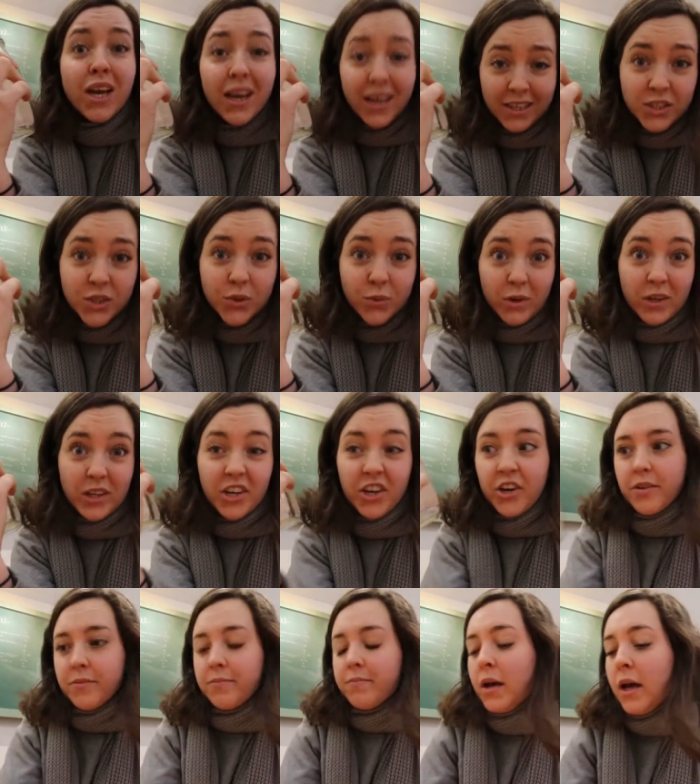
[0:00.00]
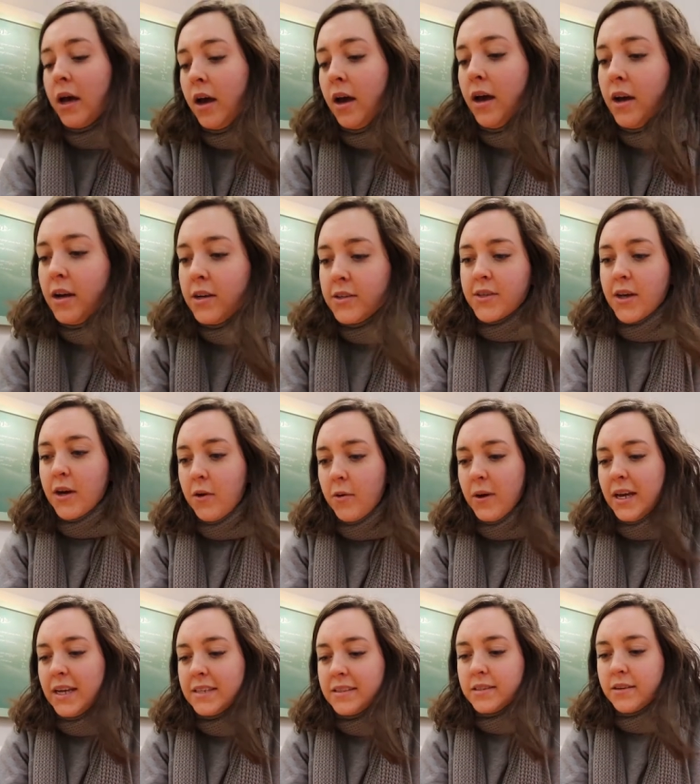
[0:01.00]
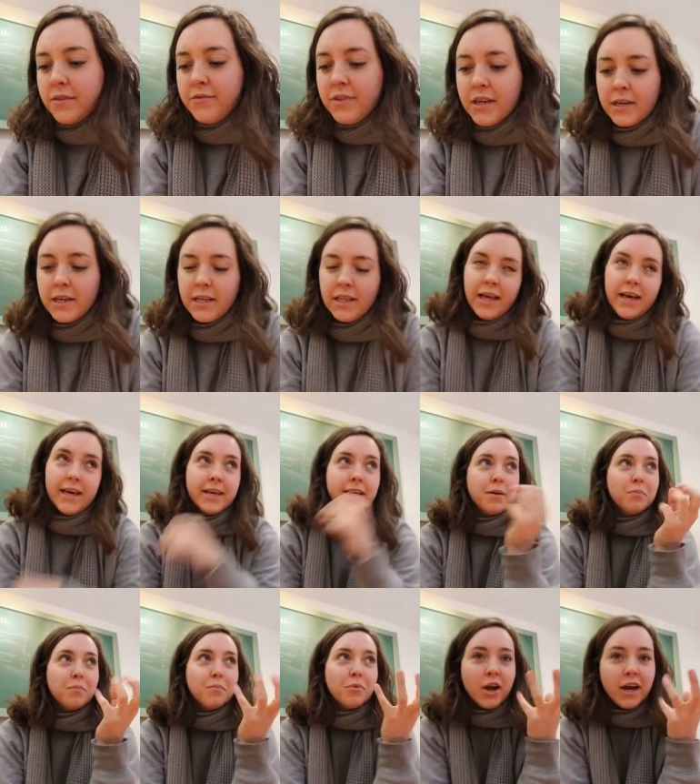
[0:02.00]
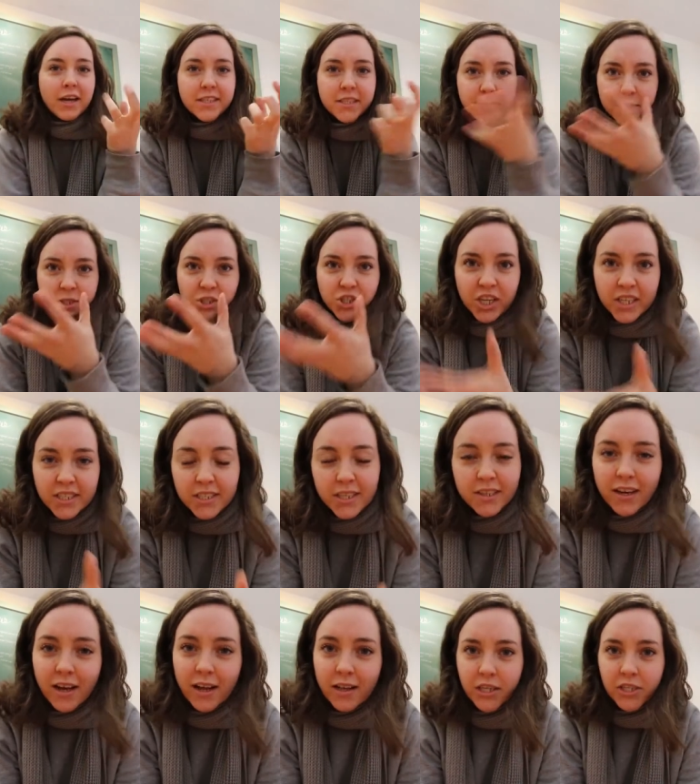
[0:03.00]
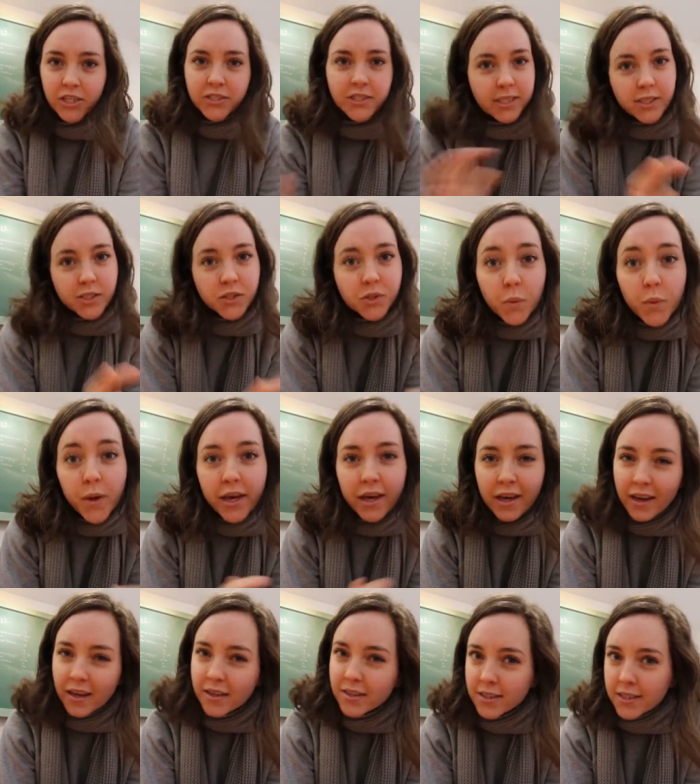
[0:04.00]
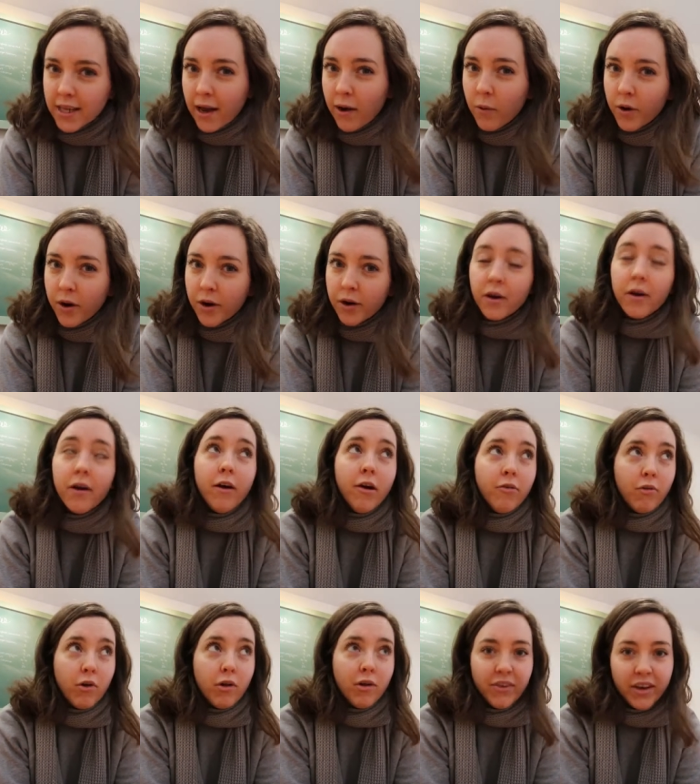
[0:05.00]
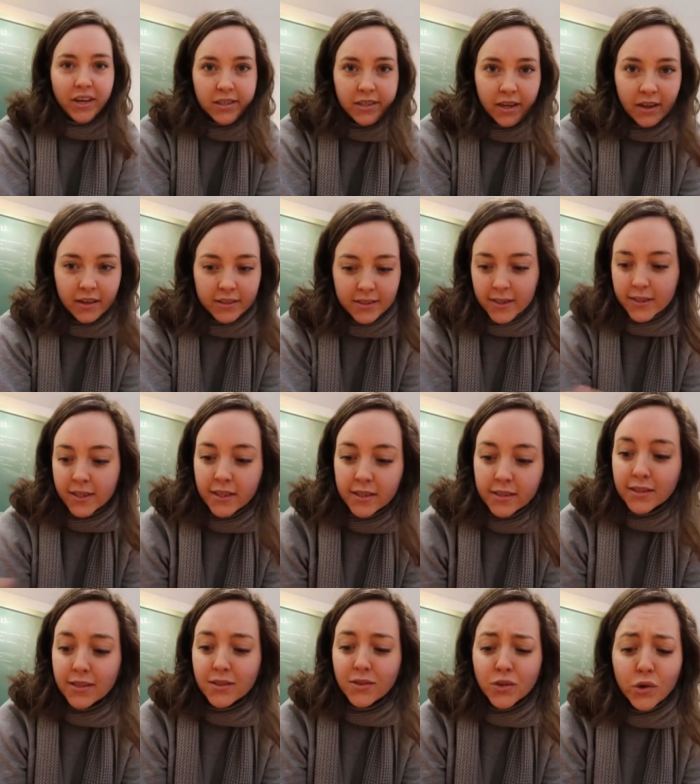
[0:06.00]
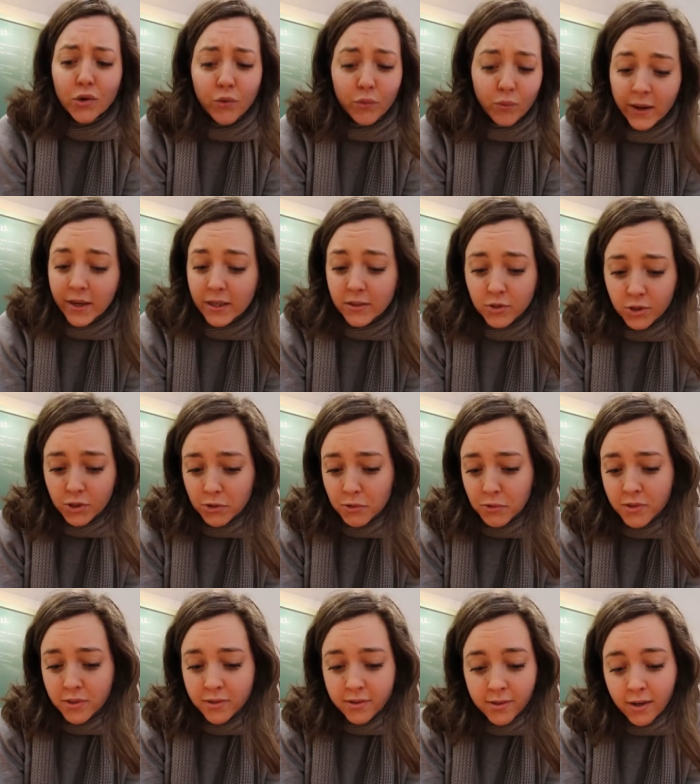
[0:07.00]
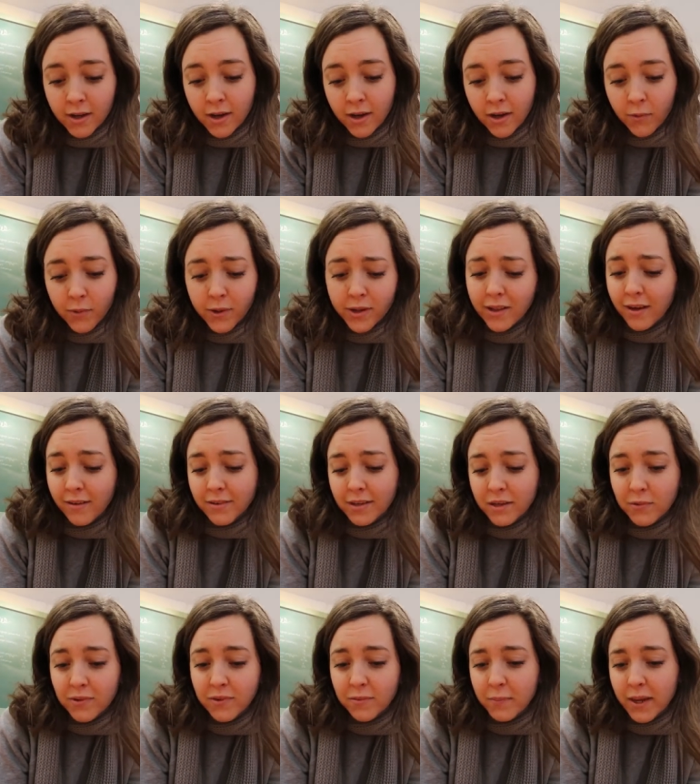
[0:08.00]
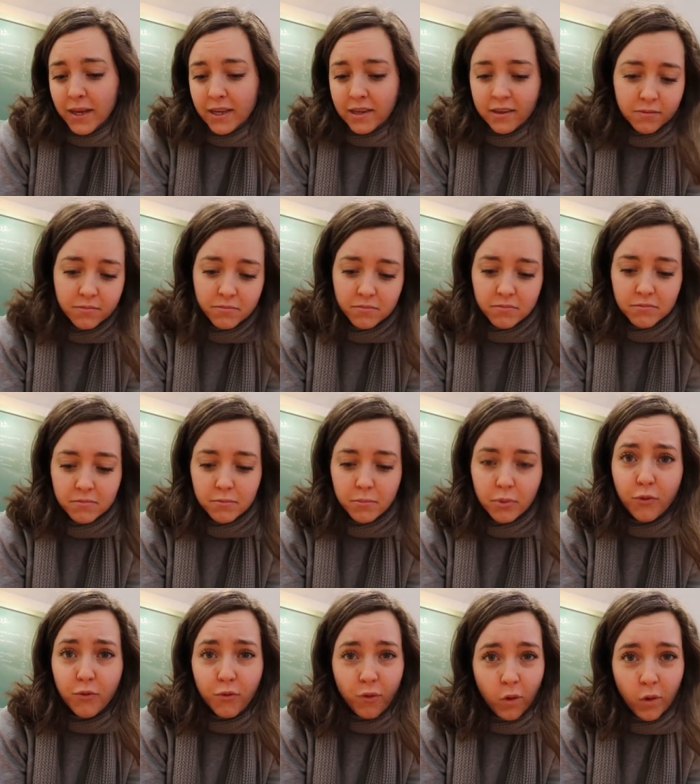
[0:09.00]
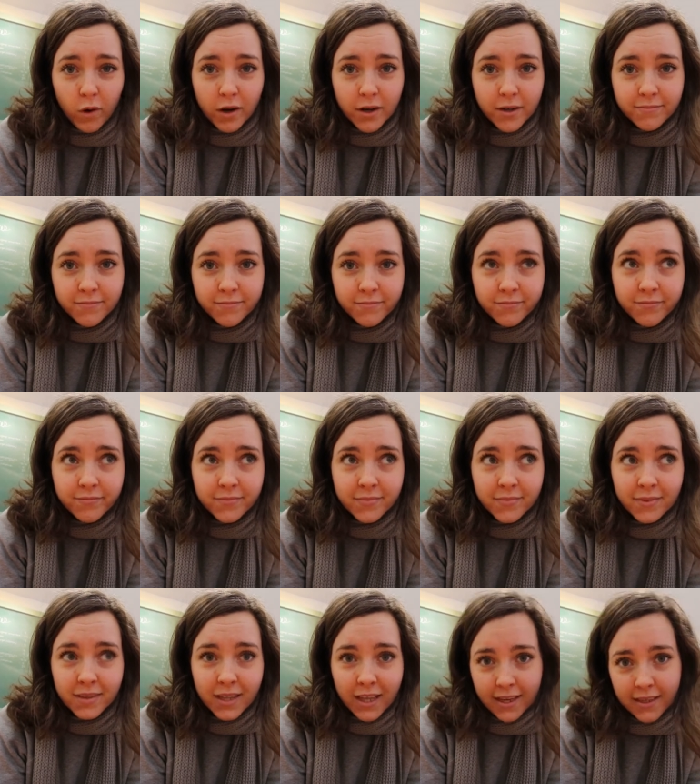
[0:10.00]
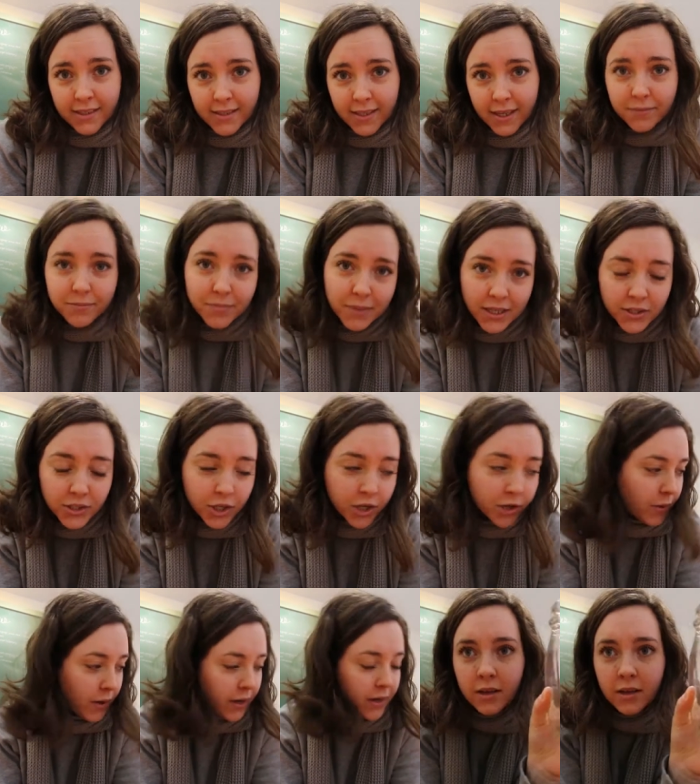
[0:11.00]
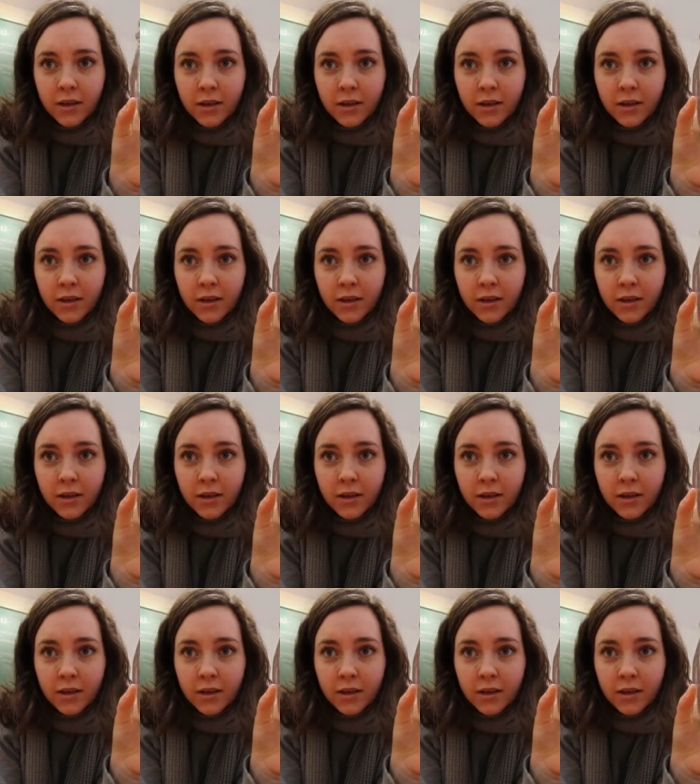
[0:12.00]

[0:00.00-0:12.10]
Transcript: It's really good. So it's a very like bright magenta color. It's like sweet and sour, full of antioxidants. It's a great juice. We love it. We've made it before. Like I said, it's a good one.